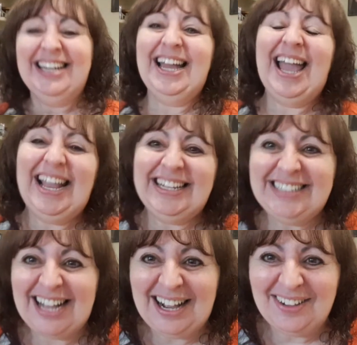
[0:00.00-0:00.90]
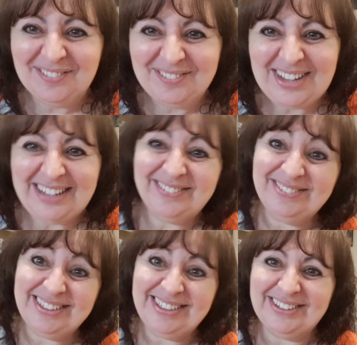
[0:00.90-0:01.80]
And
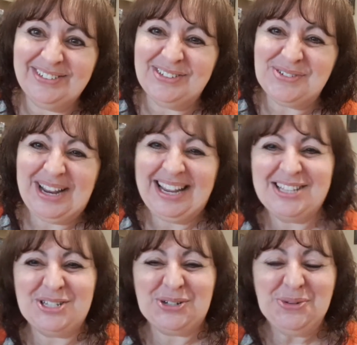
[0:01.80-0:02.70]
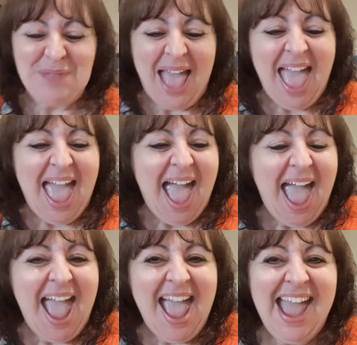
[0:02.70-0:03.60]
I like a good drink, as you do.
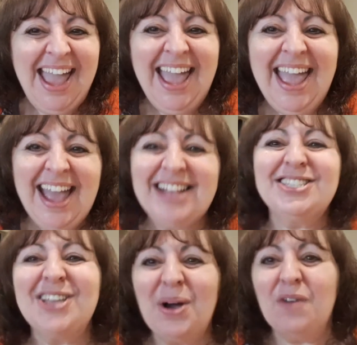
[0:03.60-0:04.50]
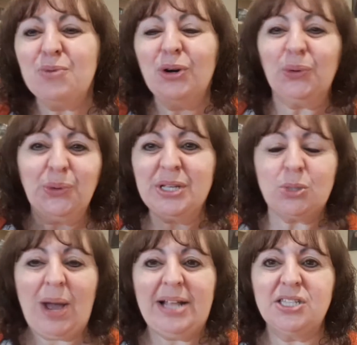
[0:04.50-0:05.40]
And so I put on all this
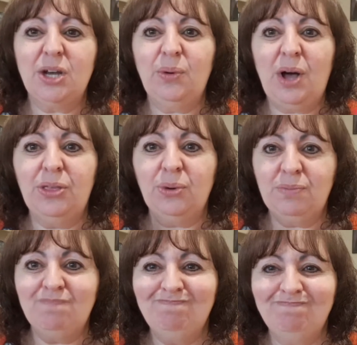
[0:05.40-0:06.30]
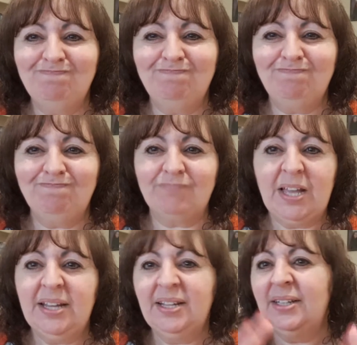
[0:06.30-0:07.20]
weight. So I thought,
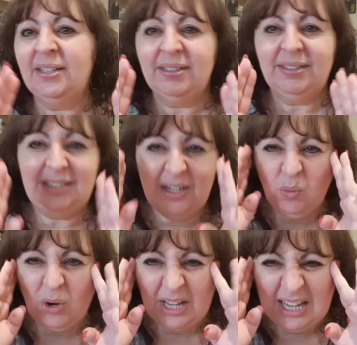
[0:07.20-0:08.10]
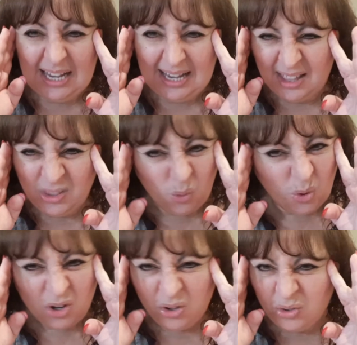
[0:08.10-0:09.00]
didn't want to hear the
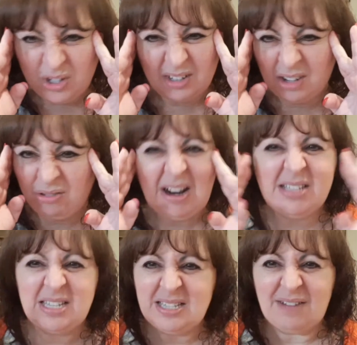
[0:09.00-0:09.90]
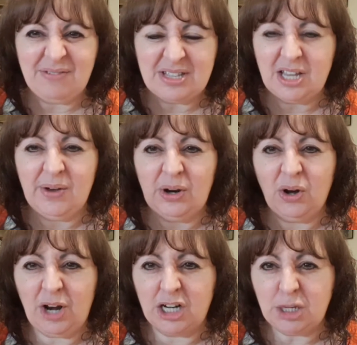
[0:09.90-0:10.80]
world and the crazy stuff that's going
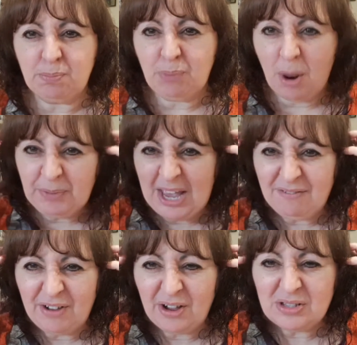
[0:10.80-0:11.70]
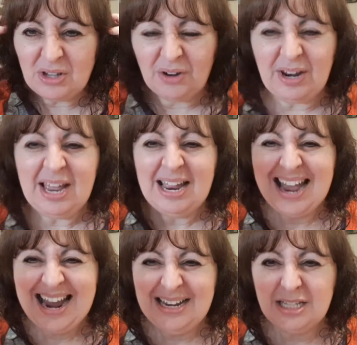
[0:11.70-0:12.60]
on. I just pop the headphones on,
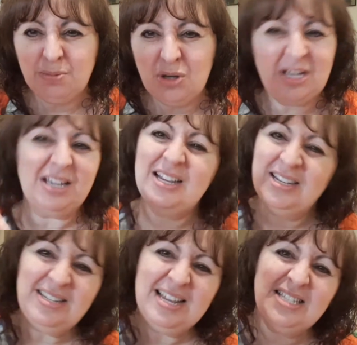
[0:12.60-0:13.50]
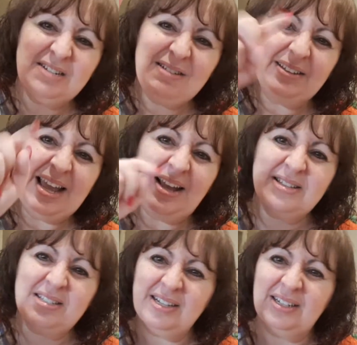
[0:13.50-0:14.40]
80s music, dance around the
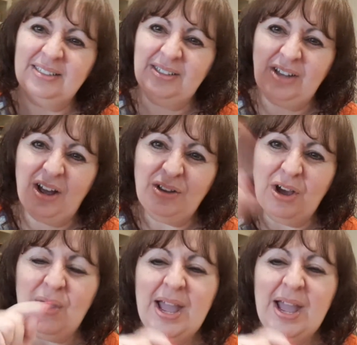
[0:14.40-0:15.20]
house like a little yo-yo.